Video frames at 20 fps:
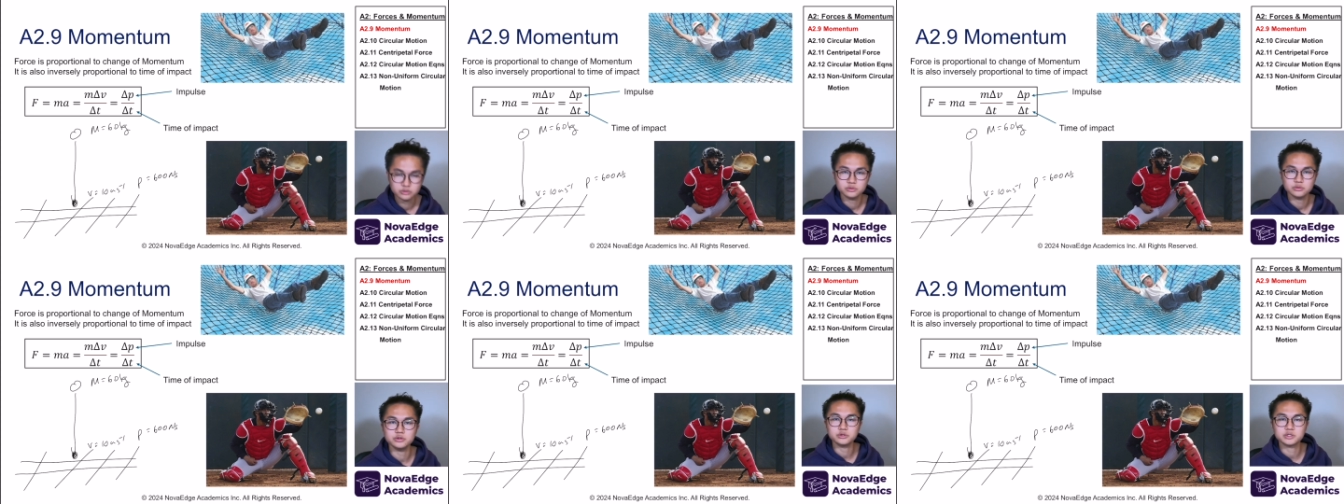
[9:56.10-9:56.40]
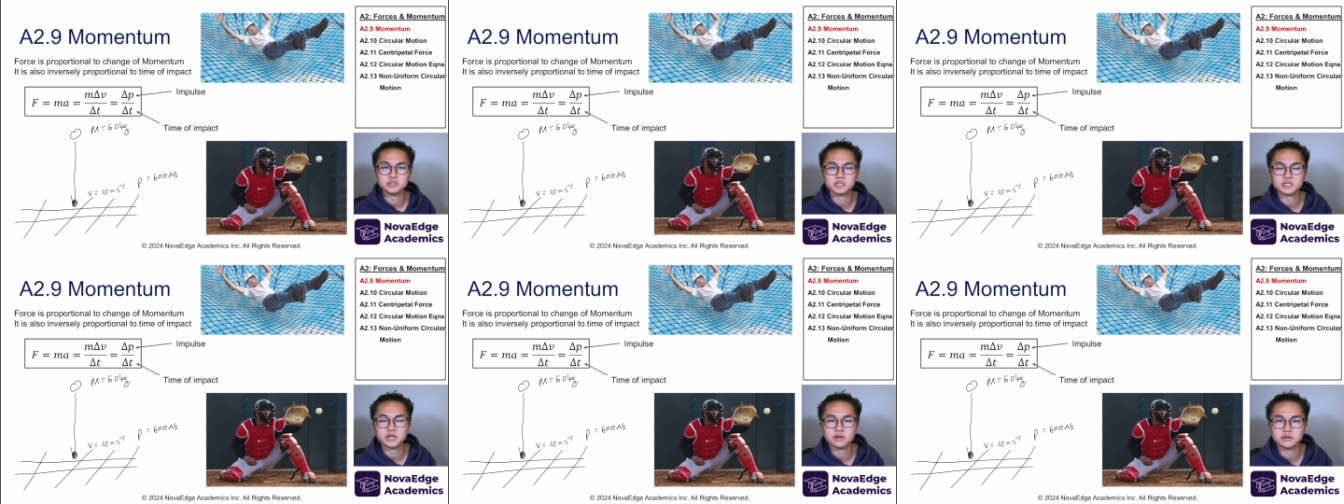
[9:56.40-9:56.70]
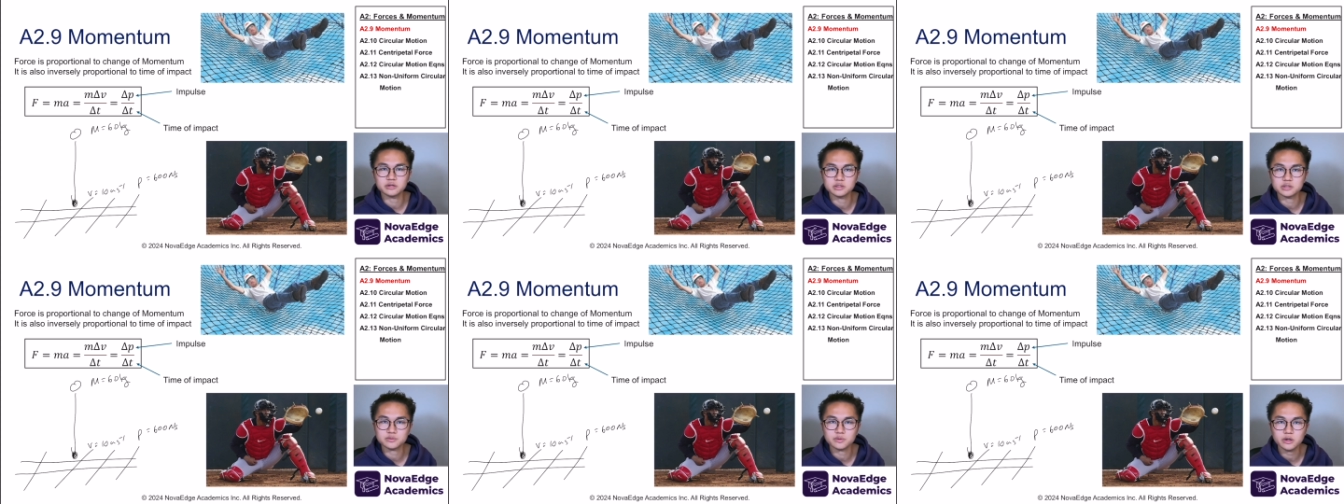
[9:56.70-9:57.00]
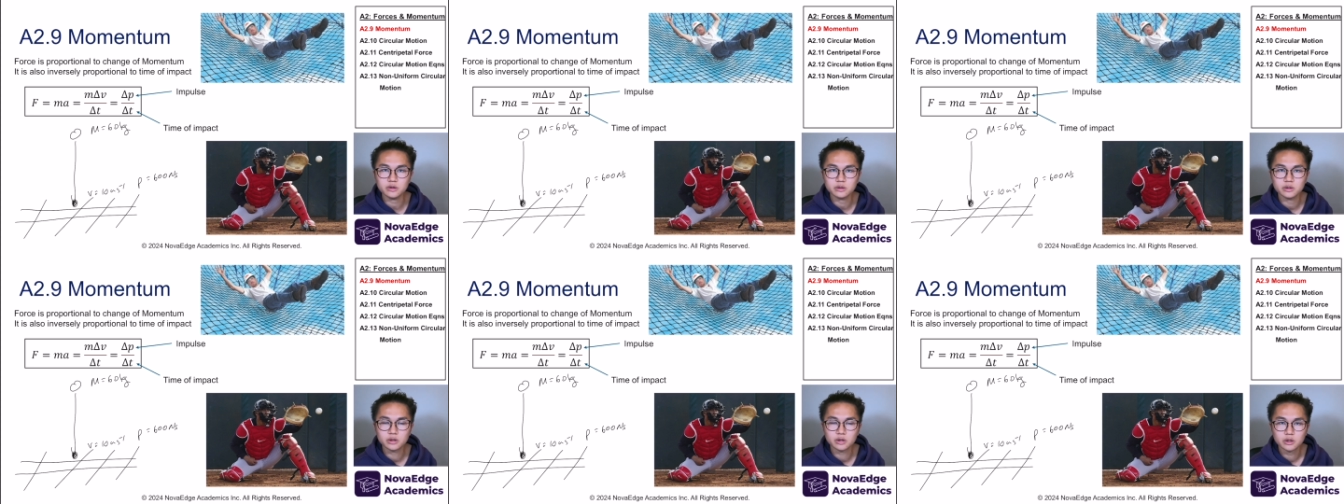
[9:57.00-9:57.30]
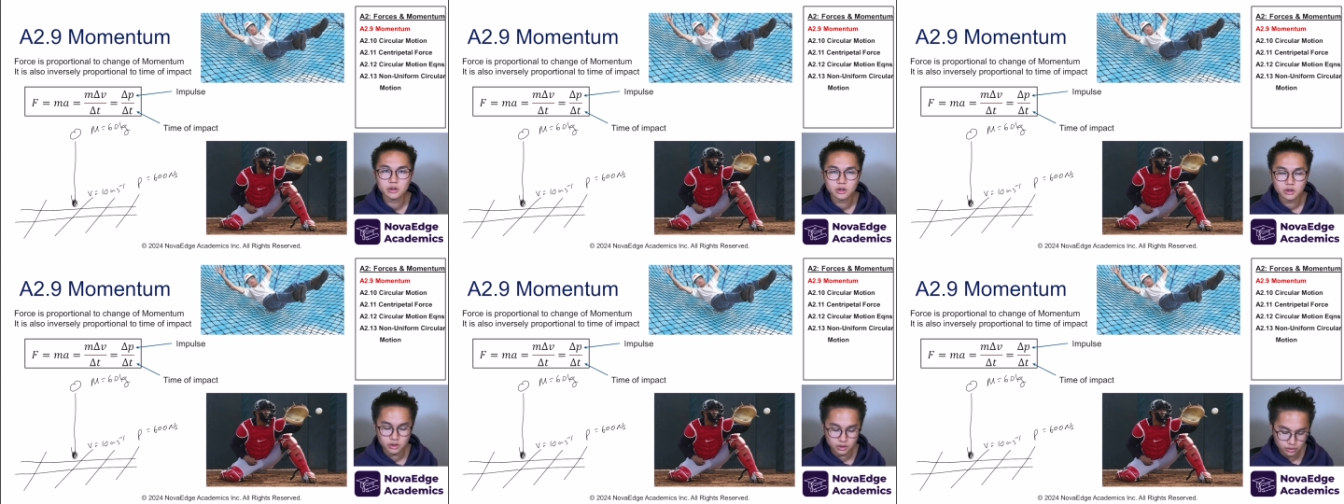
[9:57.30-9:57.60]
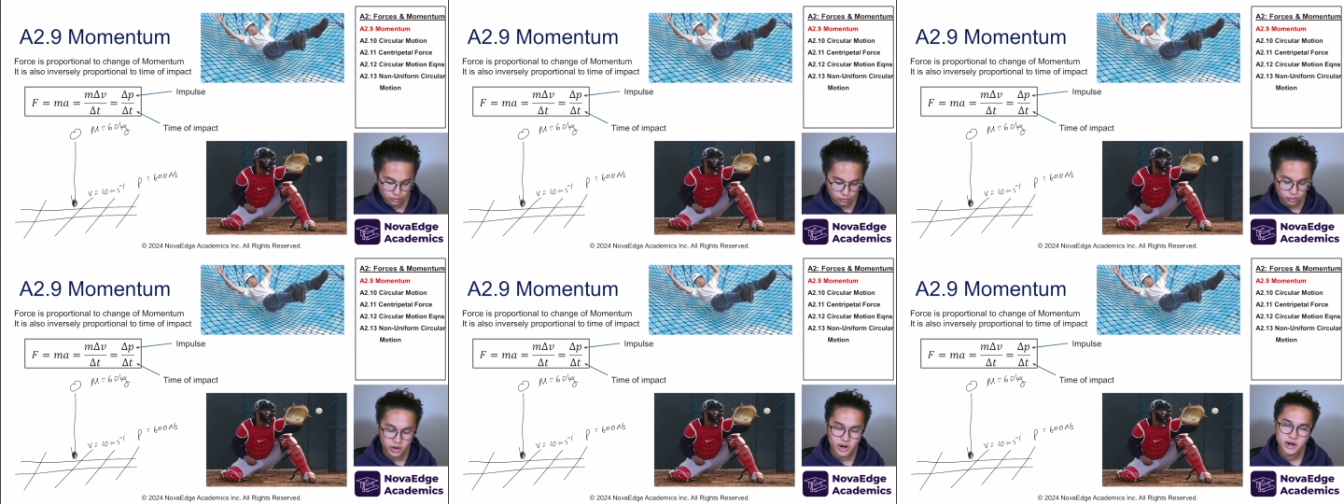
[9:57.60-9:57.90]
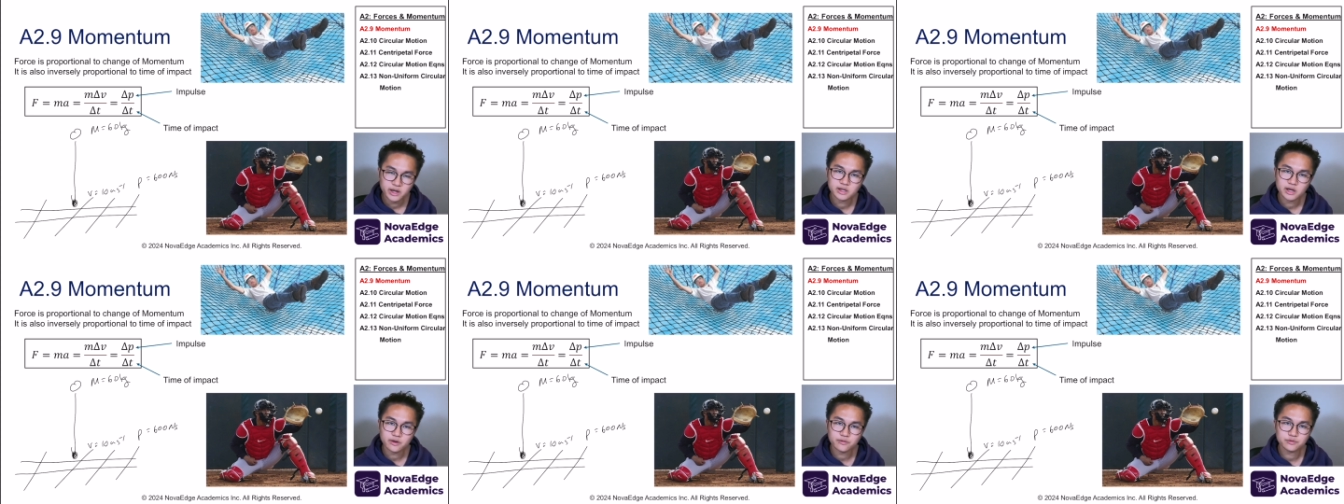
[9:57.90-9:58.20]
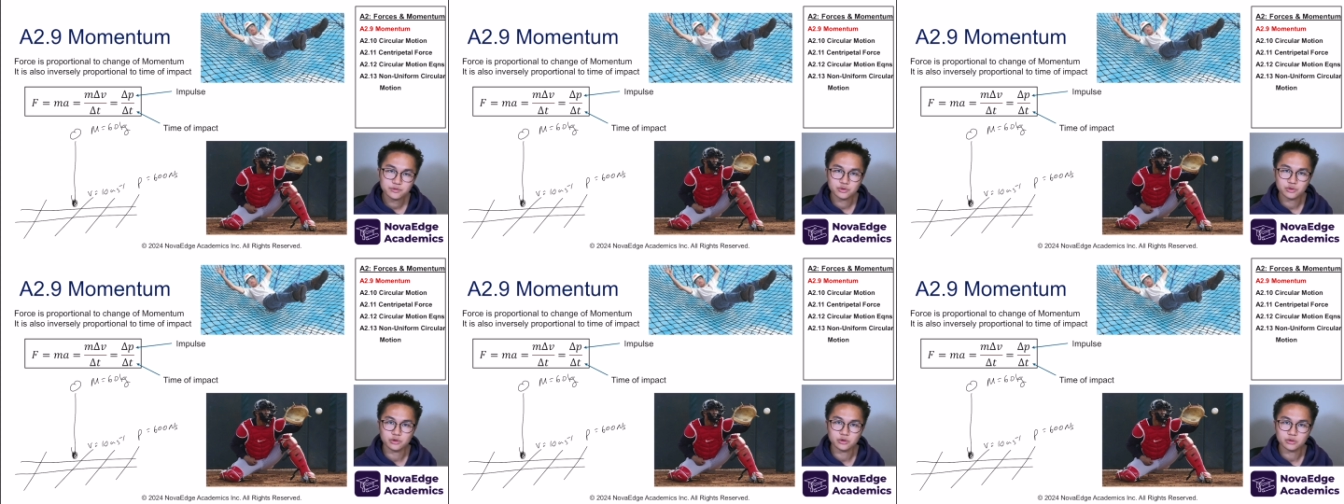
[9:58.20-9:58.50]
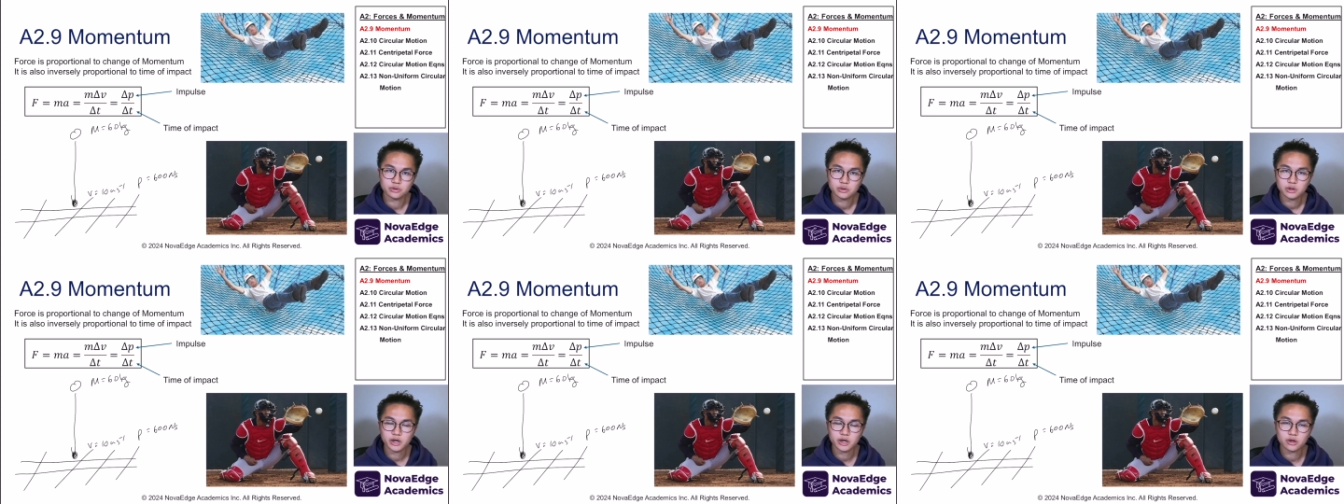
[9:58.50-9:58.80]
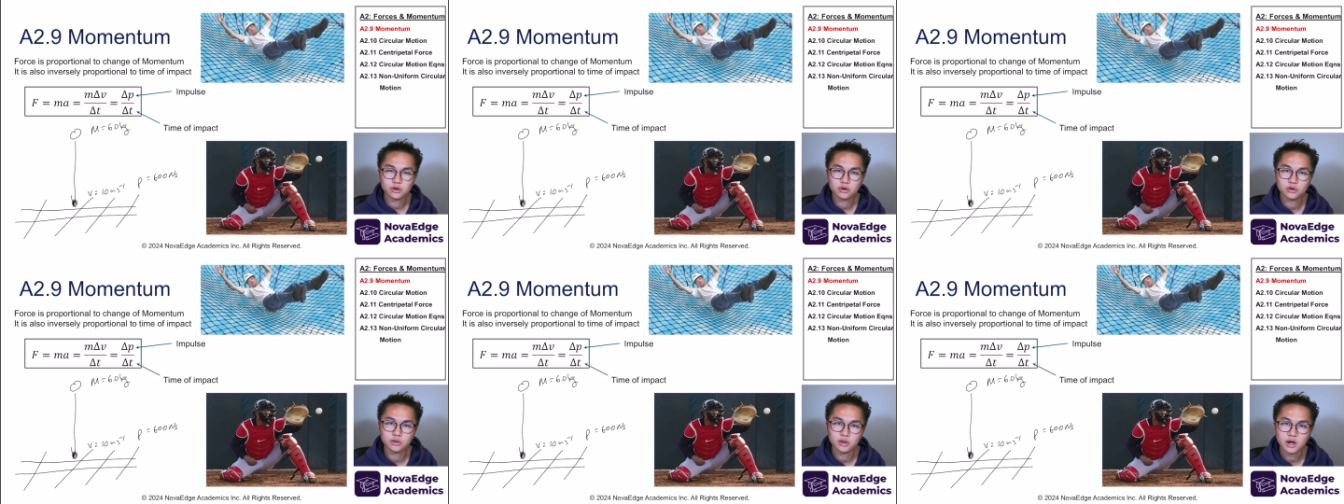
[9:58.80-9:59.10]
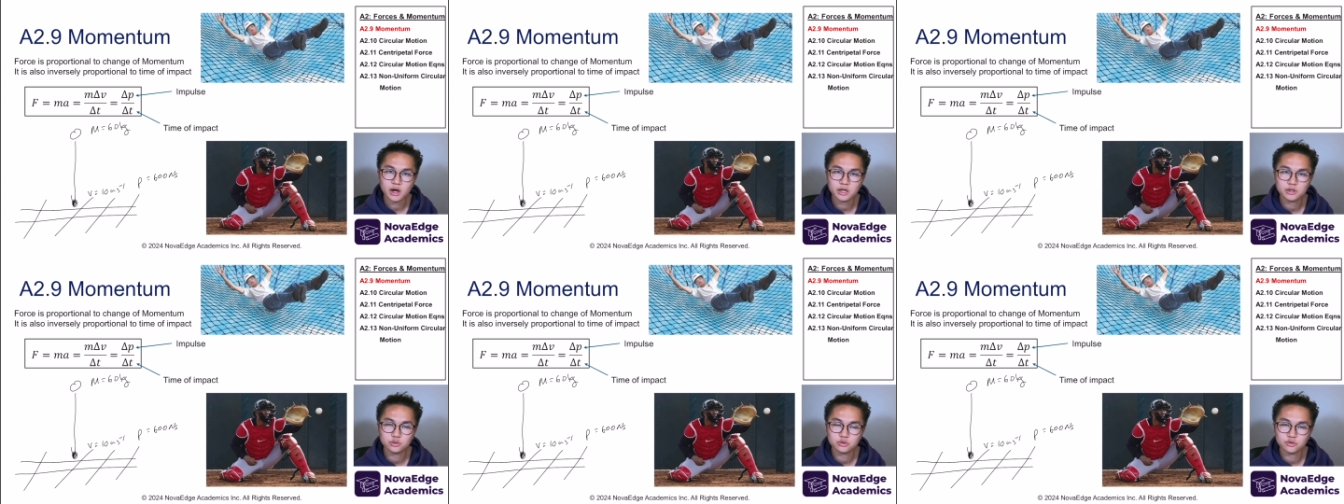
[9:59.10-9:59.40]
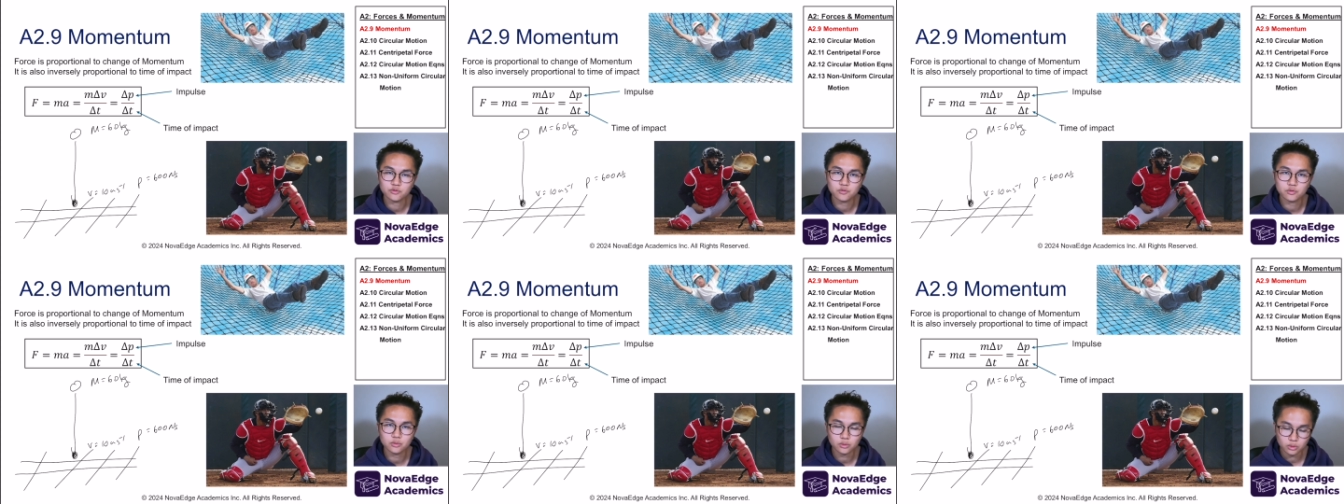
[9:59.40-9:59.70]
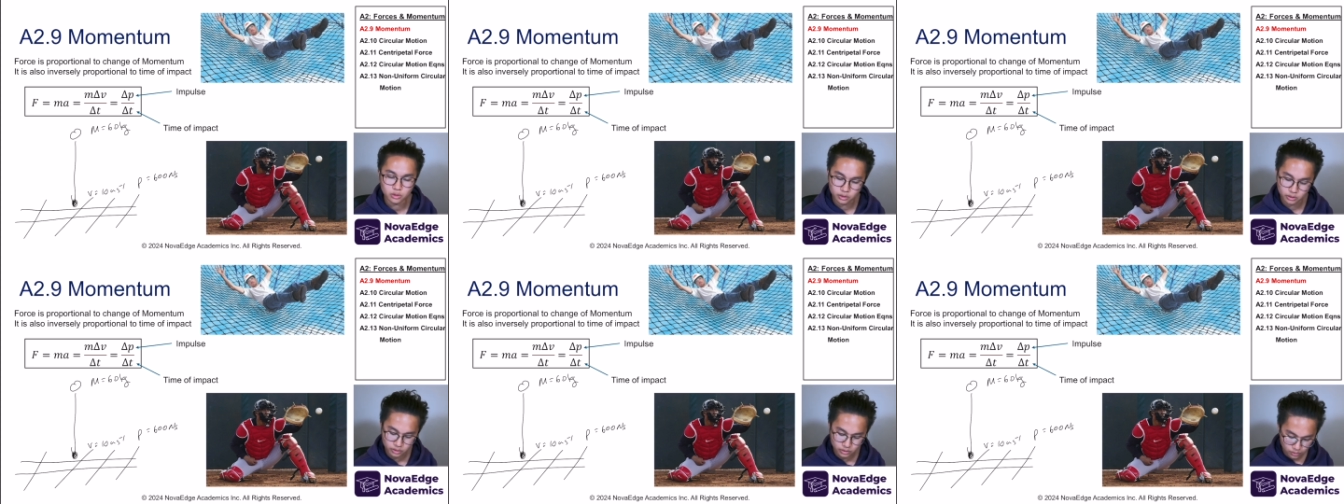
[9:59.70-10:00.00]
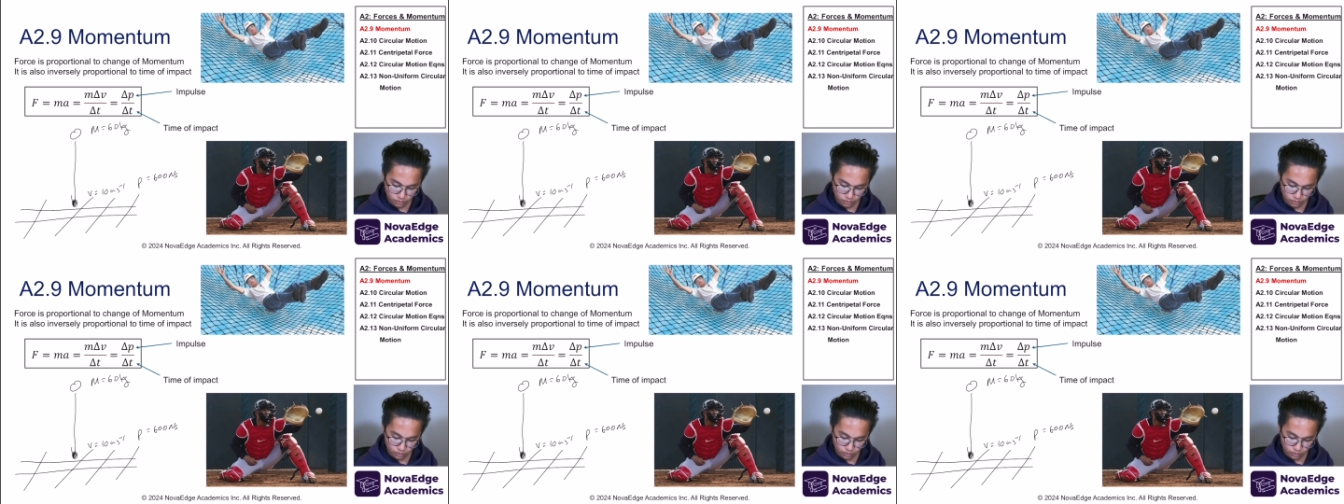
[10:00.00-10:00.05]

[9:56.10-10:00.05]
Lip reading: Newton seconds, right? Right after I collide with the floor,